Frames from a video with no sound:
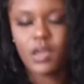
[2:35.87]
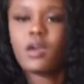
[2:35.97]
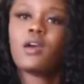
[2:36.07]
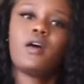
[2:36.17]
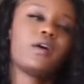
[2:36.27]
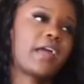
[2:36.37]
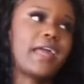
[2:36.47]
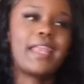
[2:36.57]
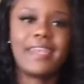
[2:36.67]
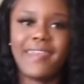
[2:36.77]
Okay,
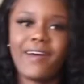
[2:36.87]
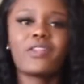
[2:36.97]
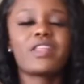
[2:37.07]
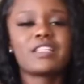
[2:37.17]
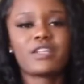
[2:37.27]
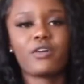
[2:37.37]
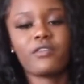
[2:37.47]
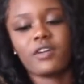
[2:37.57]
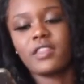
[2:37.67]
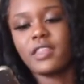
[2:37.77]
now that that's over,
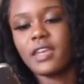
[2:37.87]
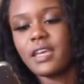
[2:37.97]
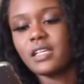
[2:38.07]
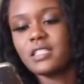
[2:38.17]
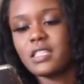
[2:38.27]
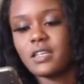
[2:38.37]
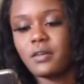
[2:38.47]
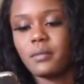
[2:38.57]
the next tip,